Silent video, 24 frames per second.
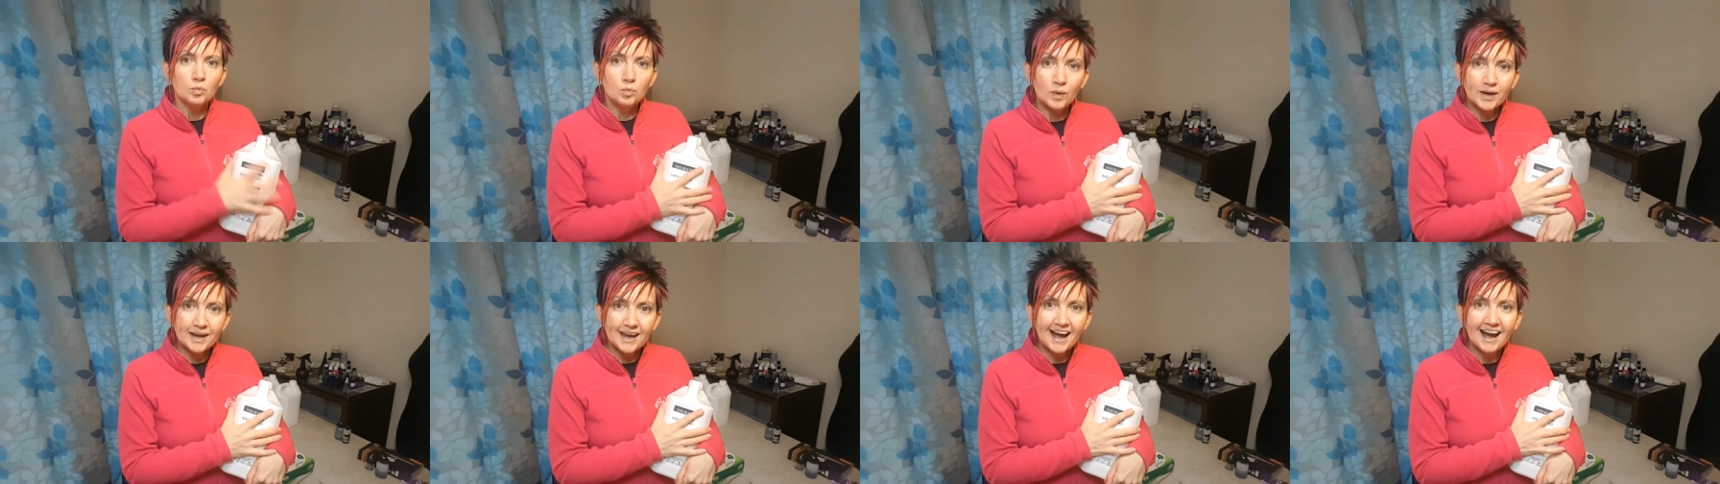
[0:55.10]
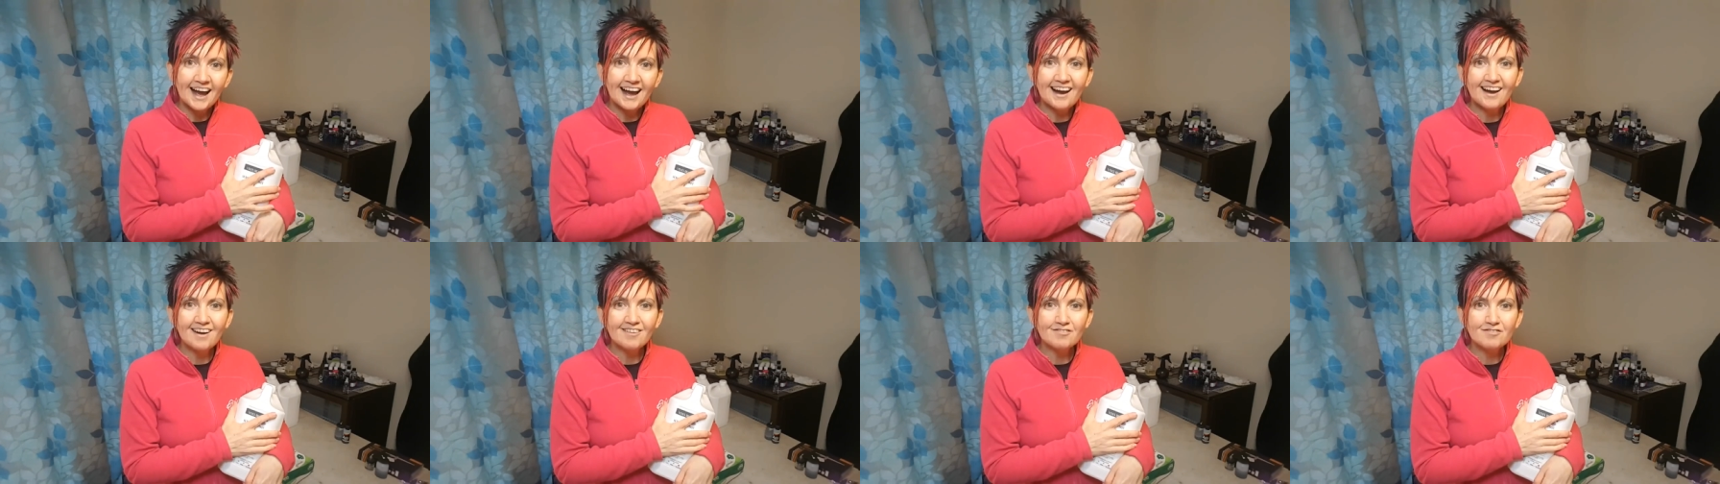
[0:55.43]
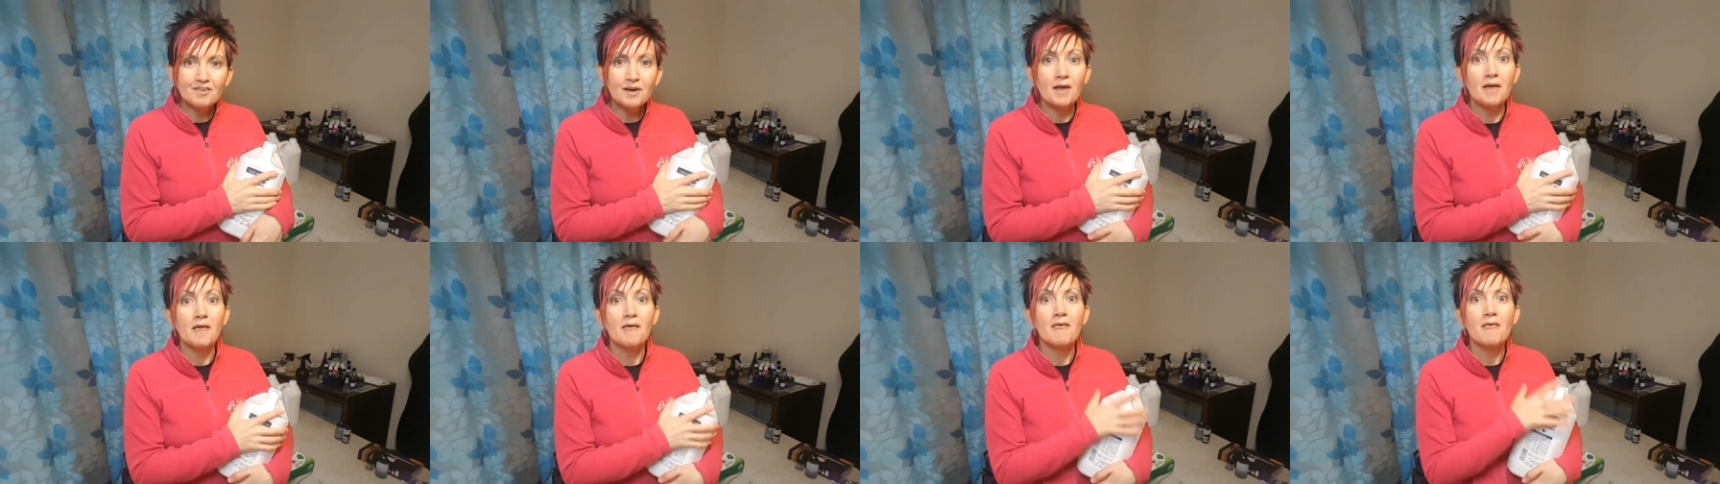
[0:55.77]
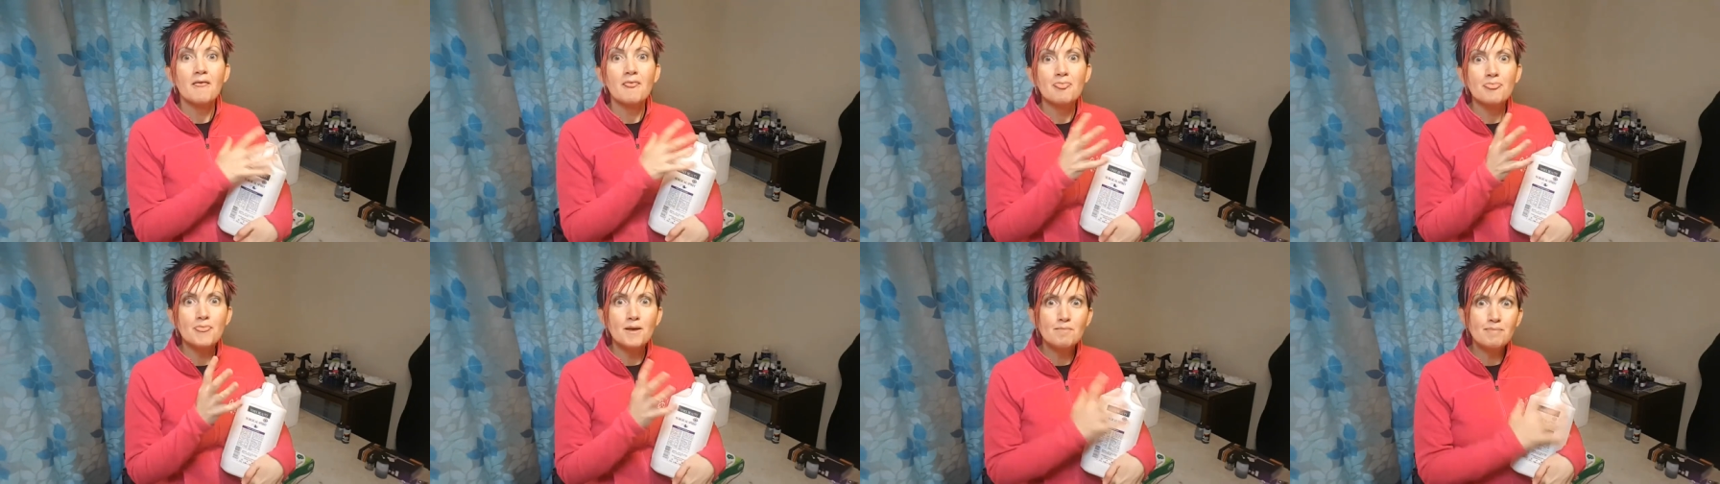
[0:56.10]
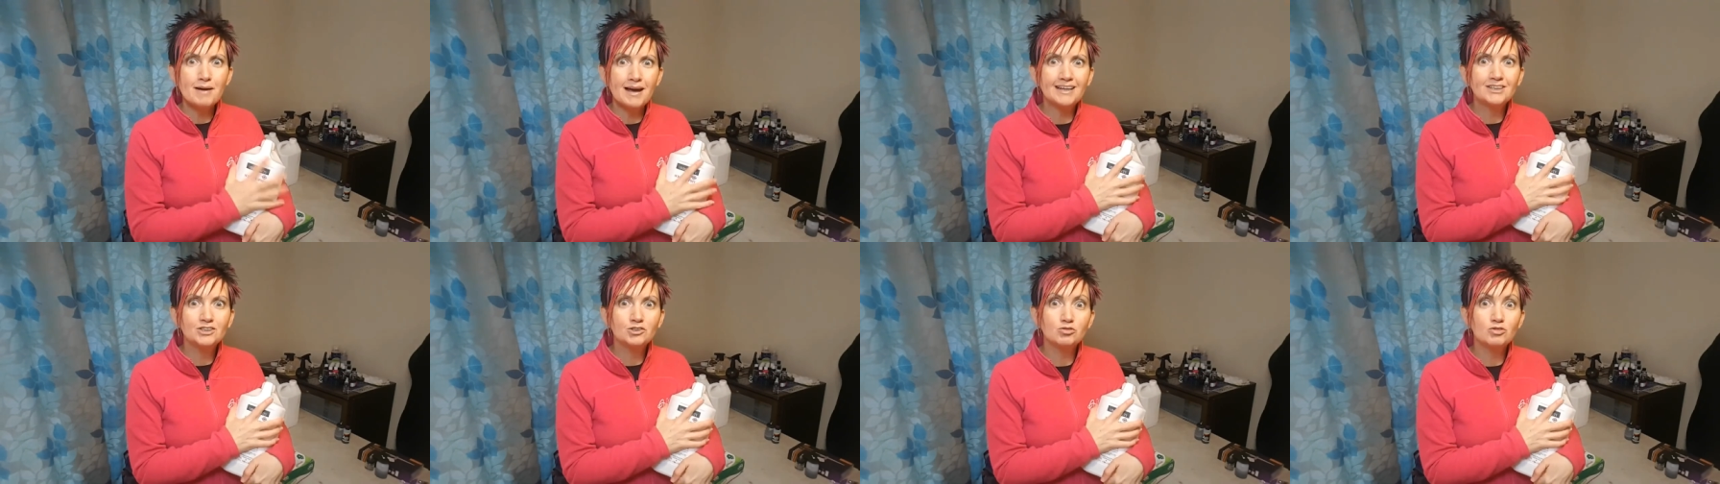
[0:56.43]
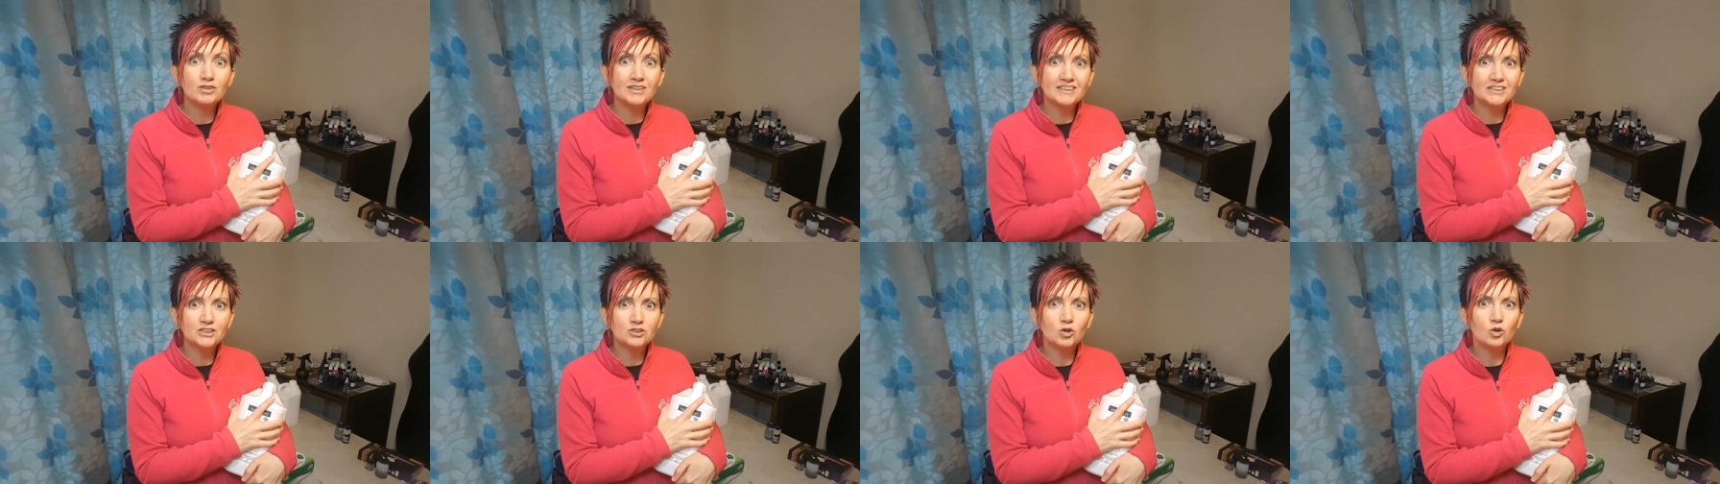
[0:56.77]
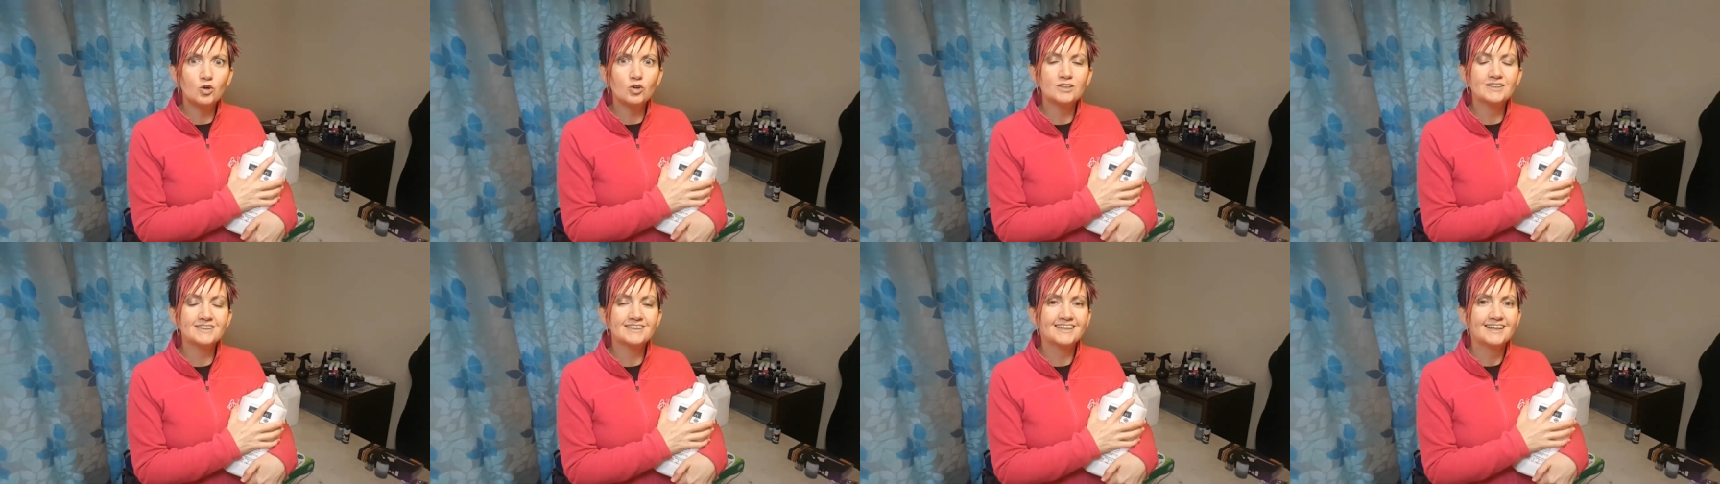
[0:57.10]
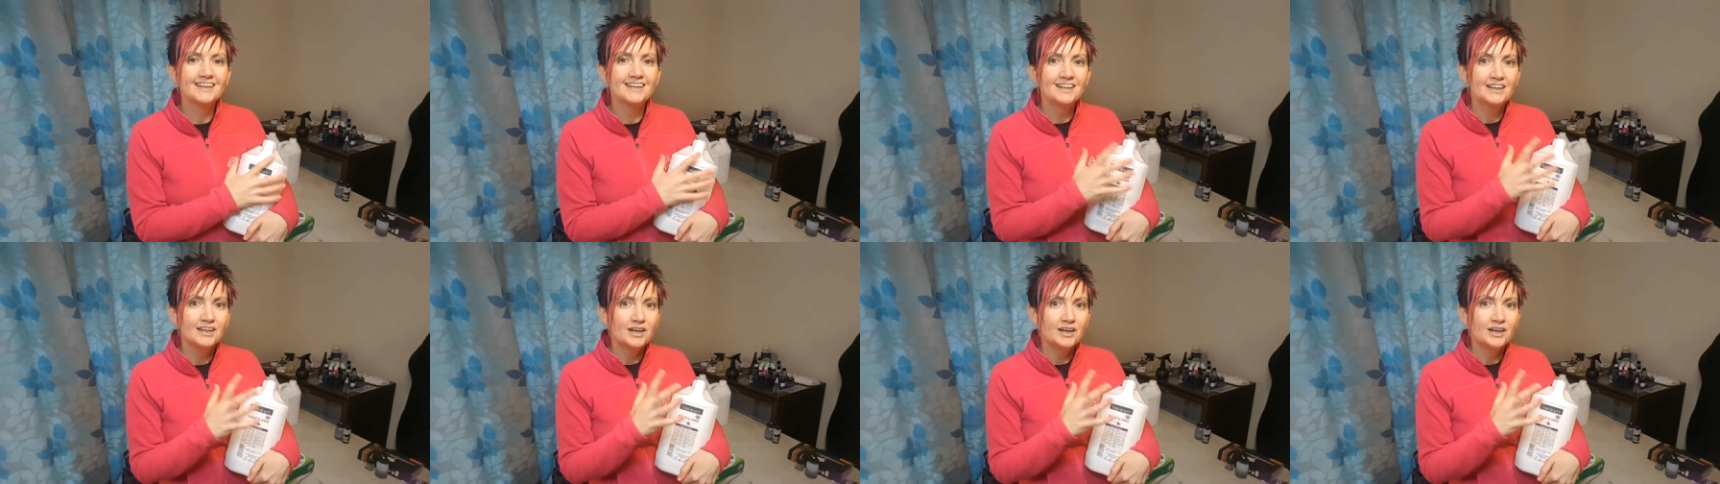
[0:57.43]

we have the best resource